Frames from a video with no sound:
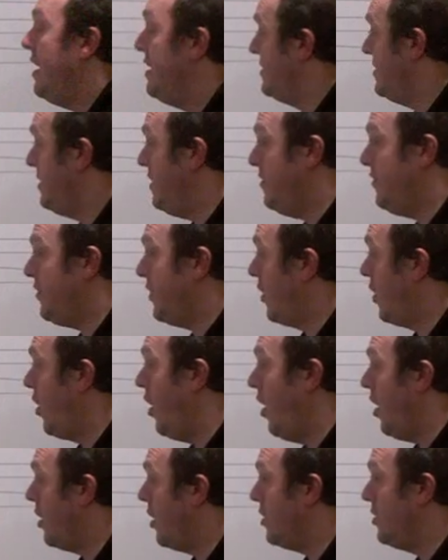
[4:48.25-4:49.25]
It's a different
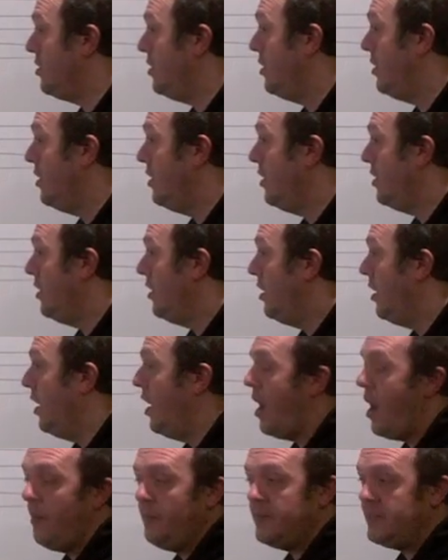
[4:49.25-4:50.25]
chord.
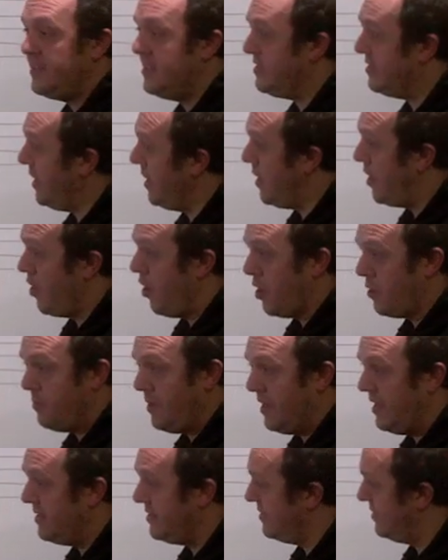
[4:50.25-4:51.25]
I mean, it's the same chord,
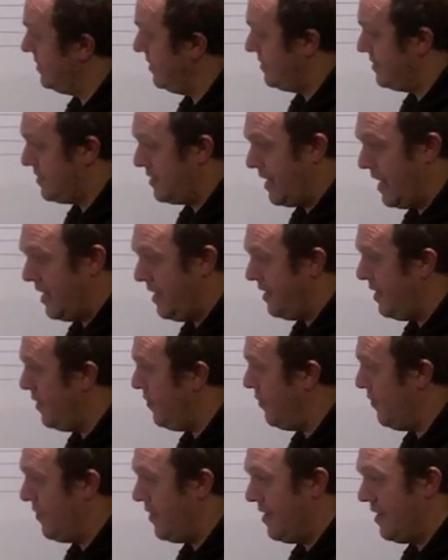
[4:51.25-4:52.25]
but it's got a
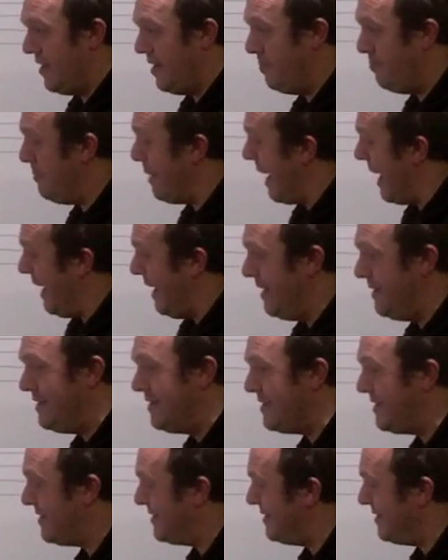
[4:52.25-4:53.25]
different
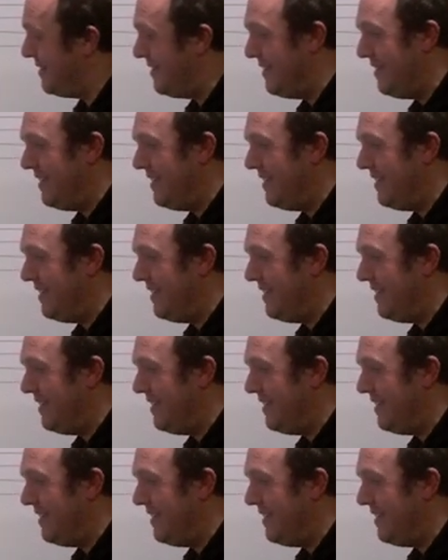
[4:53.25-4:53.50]
balance.